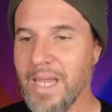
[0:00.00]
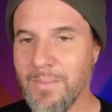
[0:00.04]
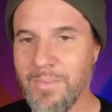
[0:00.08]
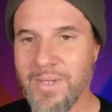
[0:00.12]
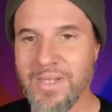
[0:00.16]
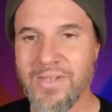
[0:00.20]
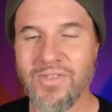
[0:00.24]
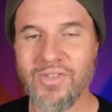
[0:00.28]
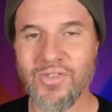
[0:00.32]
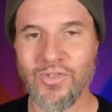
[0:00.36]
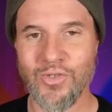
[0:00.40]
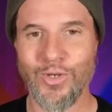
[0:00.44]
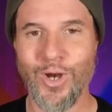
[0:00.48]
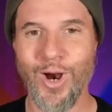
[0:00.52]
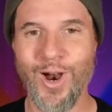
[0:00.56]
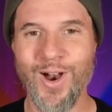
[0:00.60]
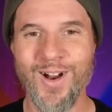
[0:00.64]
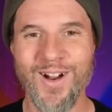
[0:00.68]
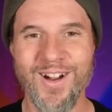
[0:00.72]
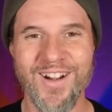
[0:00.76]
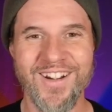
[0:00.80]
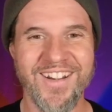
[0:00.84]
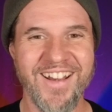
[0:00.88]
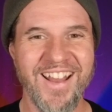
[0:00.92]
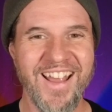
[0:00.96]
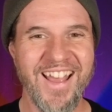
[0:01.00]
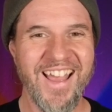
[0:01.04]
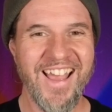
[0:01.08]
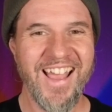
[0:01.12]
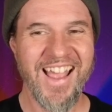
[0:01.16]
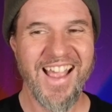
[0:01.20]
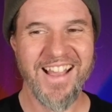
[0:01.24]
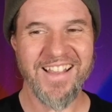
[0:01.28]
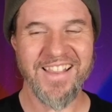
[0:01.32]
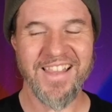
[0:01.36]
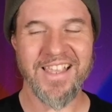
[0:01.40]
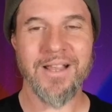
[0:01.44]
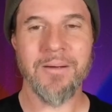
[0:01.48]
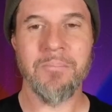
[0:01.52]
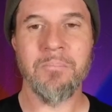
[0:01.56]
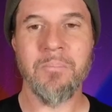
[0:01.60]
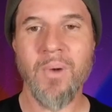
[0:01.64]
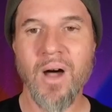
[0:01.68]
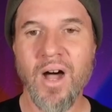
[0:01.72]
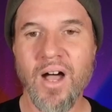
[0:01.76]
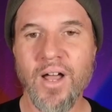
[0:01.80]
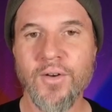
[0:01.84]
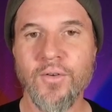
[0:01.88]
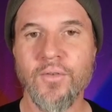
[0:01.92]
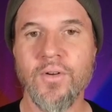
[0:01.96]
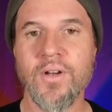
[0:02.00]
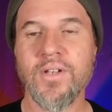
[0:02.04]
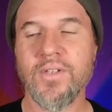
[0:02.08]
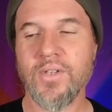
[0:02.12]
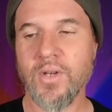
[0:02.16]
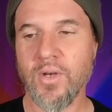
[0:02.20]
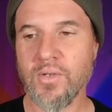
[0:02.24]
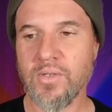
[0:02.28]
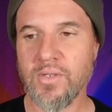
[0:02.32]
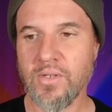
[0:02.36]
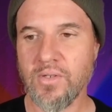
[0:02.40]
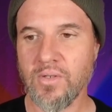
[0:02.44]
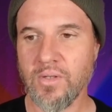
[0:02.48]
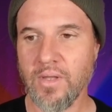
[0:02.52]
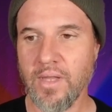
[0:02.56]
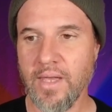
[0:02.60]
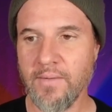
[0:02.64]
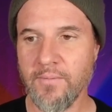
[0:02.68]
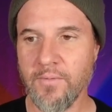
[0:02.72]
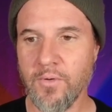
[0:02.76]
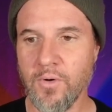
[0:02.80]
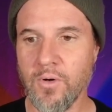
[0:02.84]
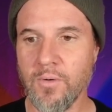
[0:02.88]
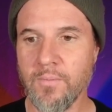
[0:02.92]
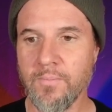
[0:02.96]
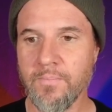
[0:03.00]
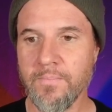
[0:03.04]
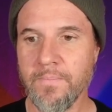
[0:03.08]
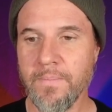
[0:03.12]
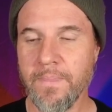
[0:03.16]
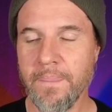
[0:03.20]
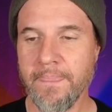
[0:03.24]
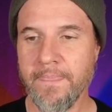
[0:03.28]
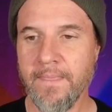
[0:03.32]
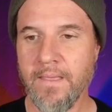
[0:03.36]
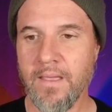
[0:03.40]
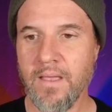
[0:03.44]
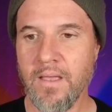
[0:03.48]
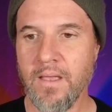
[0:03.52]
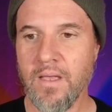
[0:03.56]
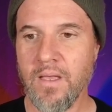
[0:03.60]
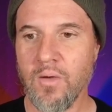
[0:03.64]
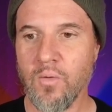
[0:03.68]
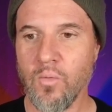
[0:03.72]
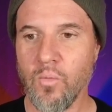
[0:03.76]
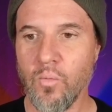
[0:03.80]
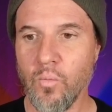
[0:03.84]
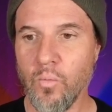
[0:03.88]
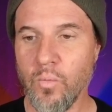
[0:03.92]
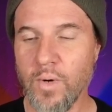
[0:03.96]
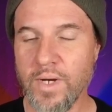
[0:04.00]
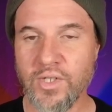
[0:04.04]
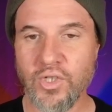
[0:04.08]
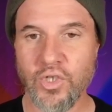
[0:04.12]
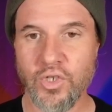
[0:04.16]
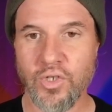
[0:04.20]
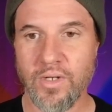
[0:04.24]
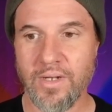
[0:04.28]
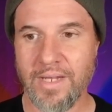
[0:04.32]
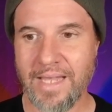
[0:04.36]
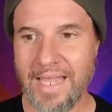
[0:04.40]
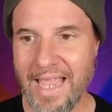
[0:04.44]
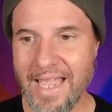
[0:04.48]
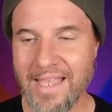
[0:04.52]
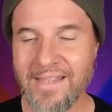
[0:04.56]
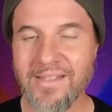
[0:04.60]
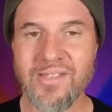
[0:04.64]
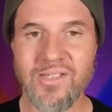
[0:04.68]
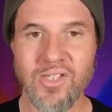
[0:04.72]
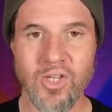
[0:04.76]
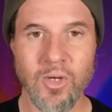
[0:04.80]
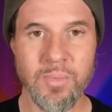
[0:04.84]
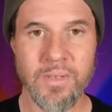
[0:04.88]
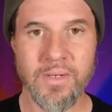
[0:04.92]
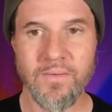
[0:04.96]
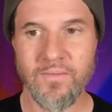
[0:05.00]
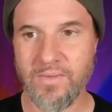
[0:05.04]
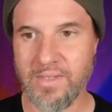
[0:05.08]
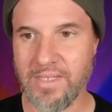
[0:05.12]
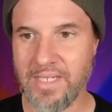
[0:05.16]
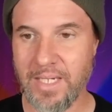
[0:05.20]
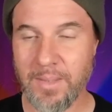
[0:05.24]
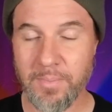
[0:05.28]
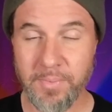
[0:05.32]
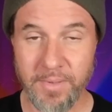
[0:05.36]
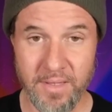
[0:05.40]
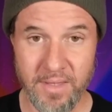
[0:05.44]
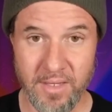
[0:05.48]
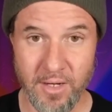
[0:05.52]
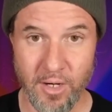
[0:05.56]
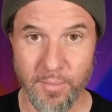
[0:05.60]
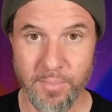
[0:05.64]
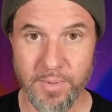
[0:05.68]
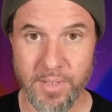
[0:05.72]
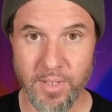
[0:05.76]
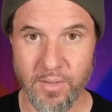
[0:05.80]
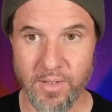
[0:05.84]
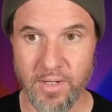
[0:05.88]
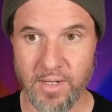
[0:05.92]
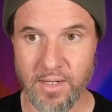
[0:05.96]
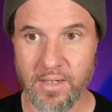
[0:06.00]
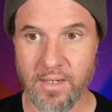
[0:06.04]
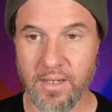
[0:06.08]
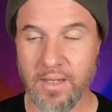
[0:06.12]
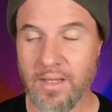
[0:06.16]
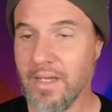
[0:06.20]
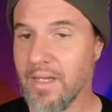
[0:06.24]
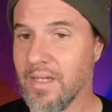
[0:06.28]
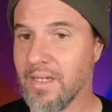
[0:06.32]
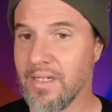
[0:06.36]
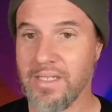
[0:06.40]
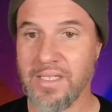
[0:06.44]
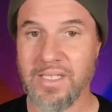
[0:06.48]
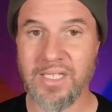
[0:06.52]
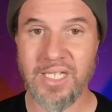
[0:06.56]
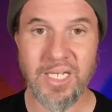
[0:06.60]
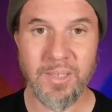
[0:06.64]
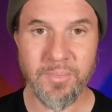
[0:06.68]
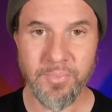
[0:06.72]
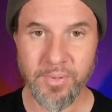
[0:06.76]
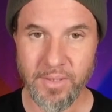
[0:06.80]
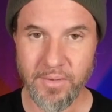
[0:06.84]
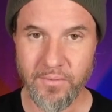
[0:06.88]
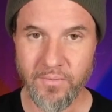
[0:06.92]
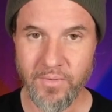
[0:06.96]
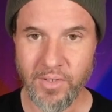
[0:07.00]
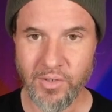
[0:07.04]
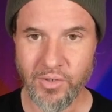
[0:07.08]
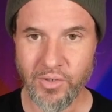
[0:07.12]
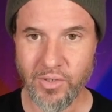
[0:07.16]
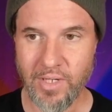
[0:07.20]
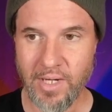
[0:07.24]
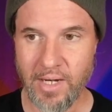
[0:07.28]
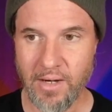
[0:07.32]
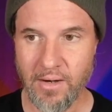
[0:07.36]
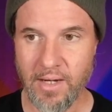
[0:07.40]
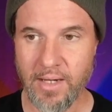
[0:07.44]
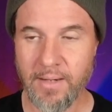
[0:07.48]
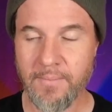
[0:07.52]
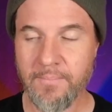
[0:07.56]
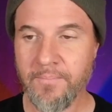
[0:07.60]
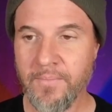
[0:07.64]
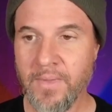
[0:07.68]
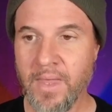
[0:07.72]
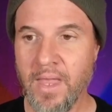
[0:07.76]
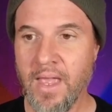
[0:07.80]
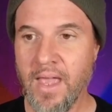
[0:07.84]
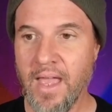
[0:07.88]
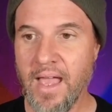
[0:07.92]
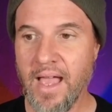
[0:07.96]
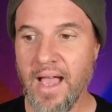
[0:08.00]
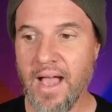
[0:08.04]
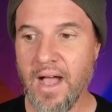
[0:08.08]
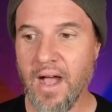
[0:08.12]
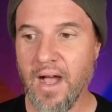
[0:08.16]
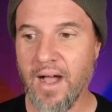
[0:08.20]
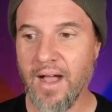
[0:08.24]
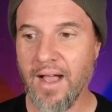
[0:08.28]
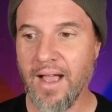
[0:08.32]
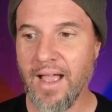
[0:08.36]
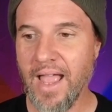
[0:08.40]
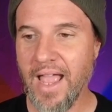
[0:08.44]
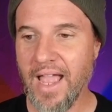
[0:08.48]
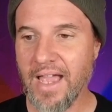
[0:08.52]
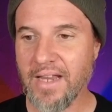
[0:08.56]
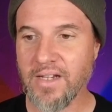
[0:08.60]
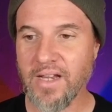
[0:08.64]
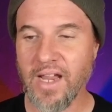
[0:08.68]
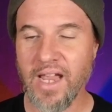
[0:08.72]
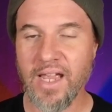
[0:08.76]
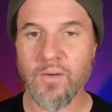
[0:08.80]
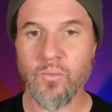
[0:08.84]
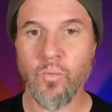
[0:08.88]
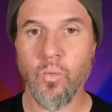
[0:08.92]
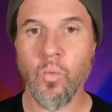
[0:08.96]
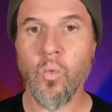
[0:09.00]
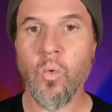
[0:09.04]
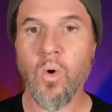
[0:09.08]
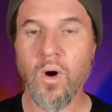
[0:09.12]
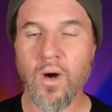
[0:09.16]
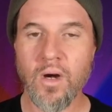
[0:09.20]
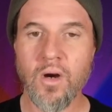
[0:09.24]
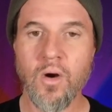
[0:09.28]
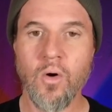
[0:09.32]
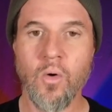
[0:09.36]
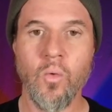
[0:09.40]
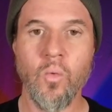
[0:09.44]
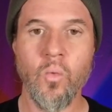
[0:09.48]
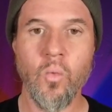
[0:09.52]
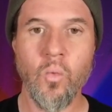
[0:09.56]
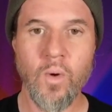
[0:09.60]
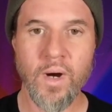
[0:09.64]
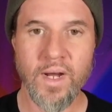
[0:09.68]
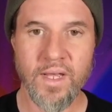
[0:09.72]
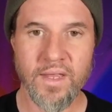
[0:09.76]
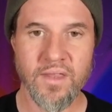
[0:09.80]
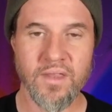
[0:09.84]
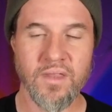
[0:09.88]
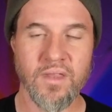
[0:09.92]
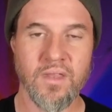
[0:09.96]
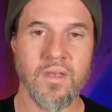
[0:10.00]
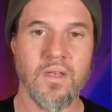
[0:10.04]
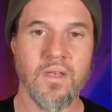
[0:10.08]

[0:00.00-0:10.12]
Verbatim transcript: start at like a moderate dosage level, which can still be deeply therapeutic, deeply visionary, uh, and and work with